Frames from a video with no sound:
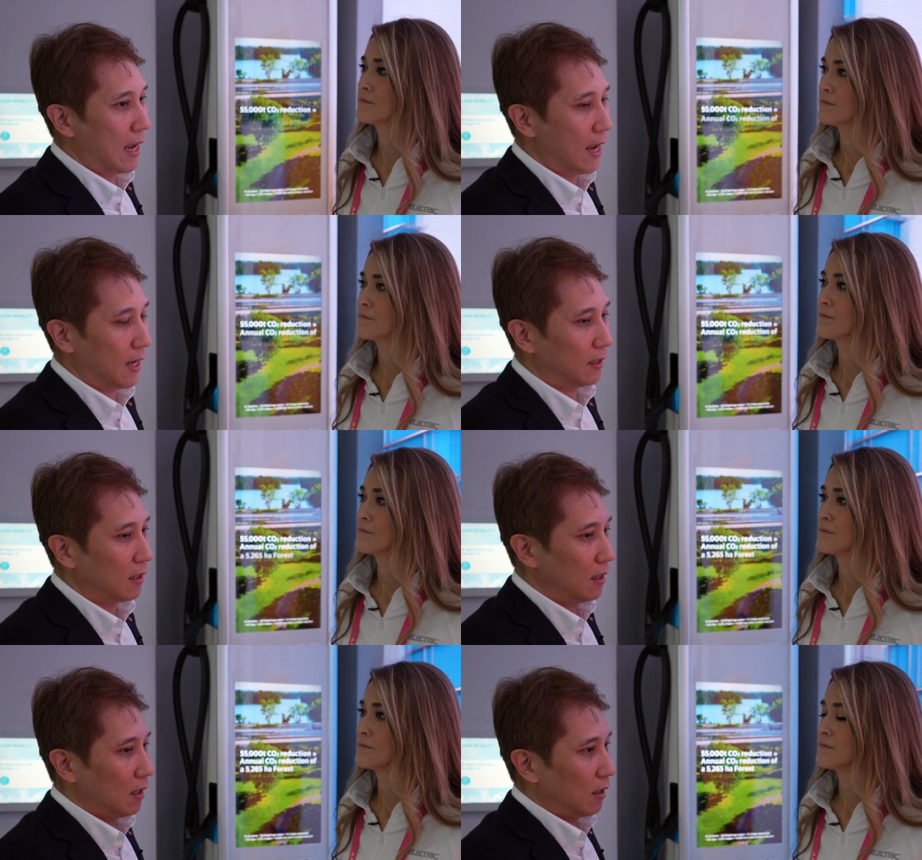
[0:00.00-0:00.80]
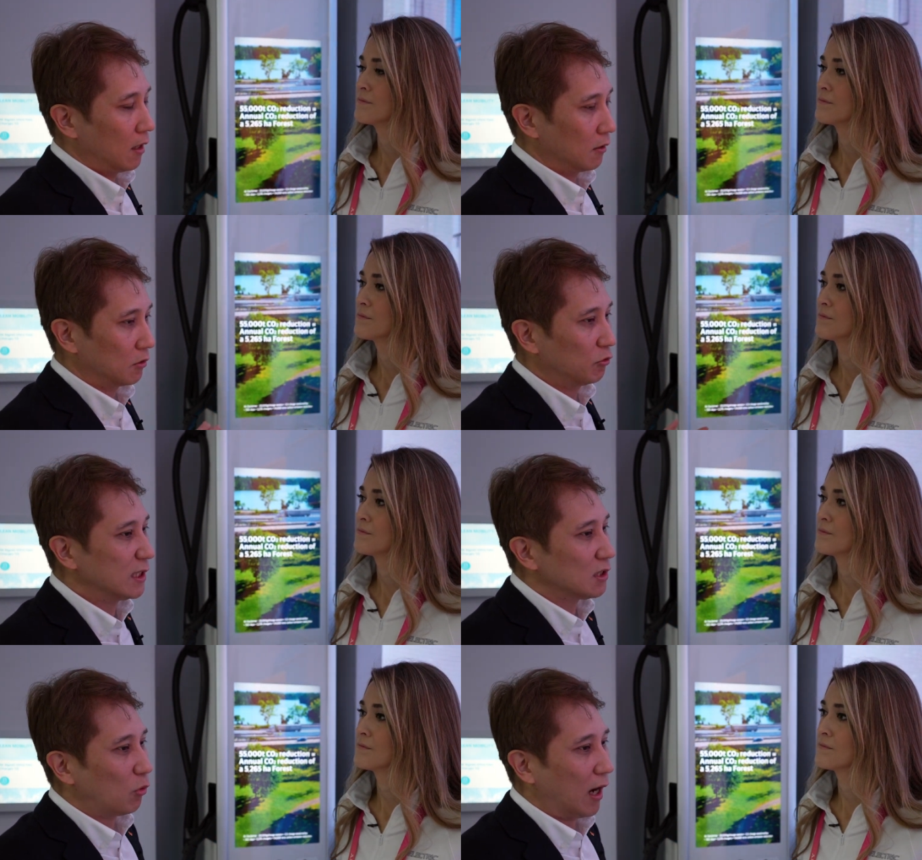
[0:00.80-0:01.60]
Speaker 1: And the
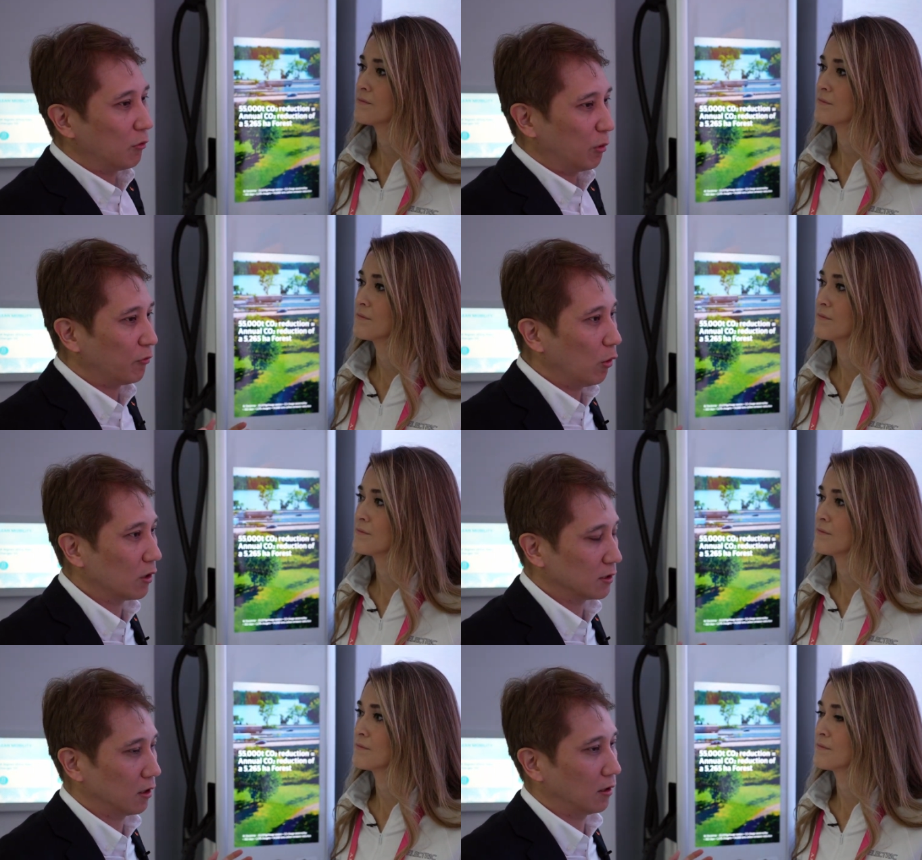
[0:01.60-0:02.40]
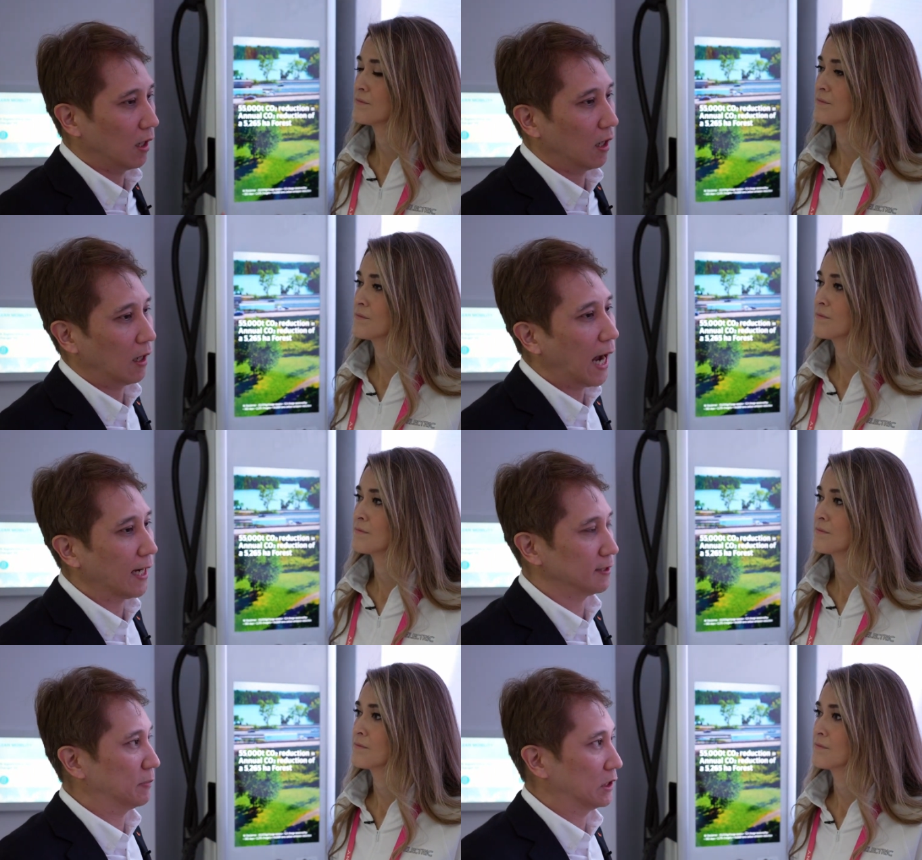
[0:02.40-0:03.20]
reason why we focus on
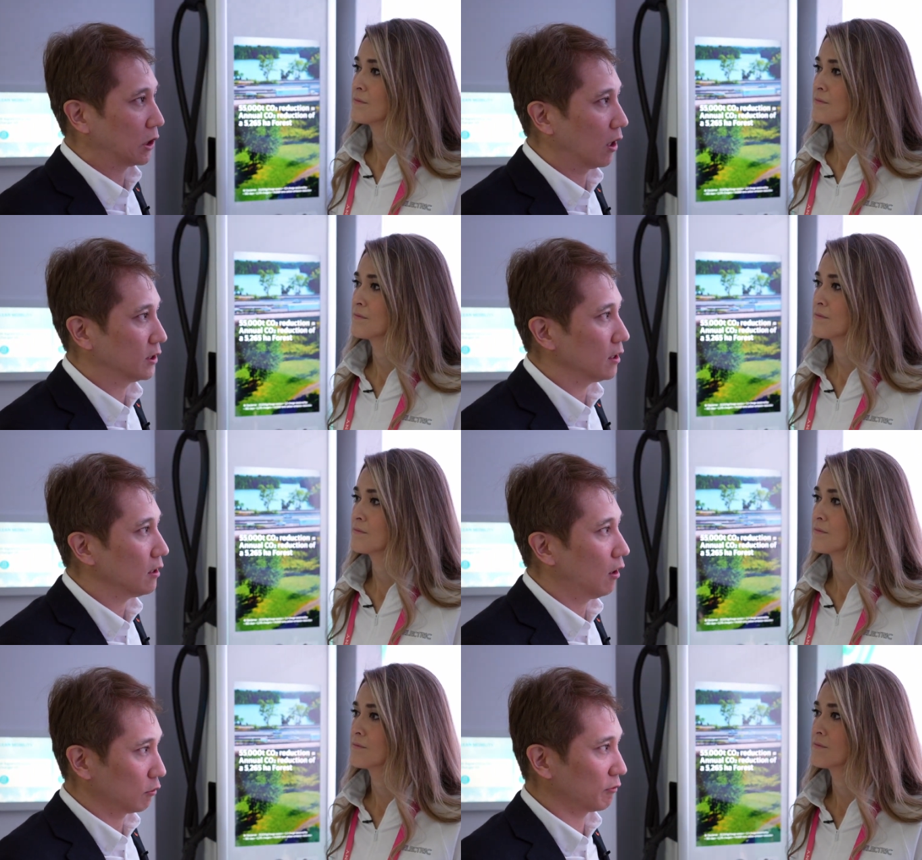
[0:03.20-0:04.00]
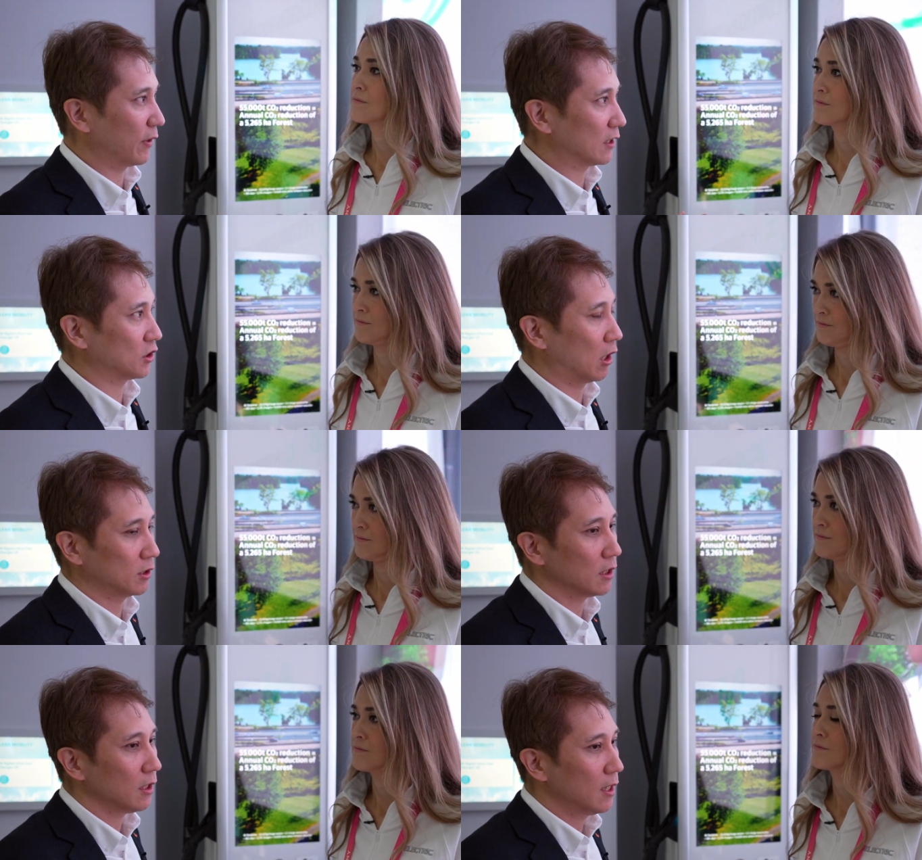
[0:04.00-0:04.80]
high-speed charging, ultra-fast
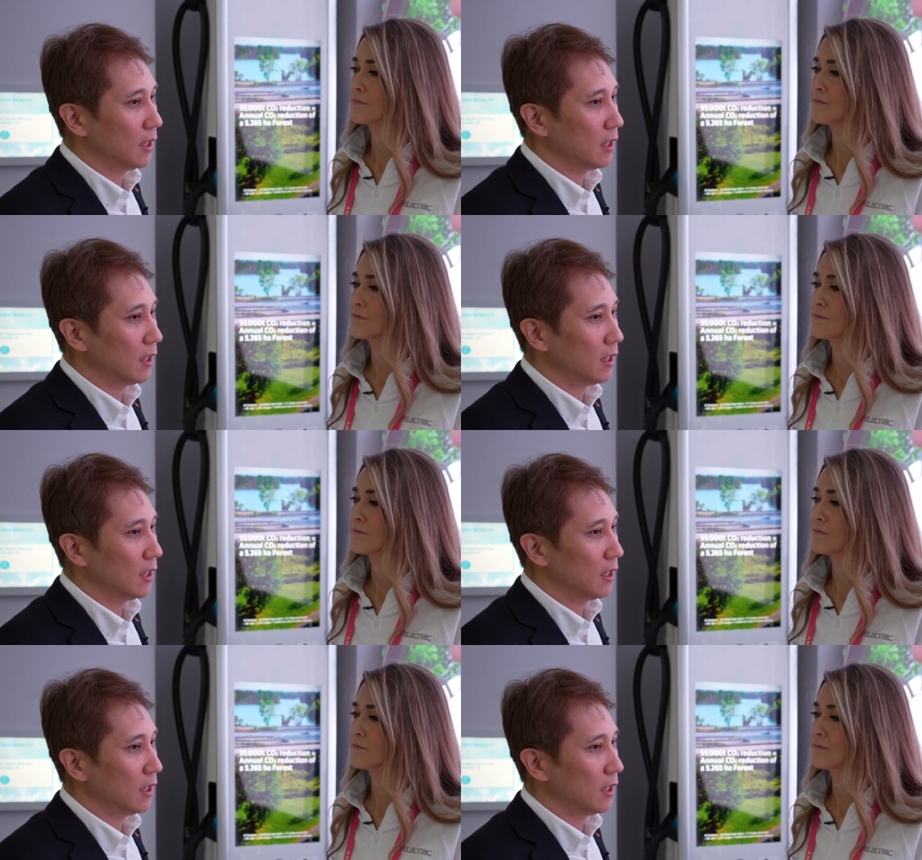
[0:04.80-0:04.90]
charging,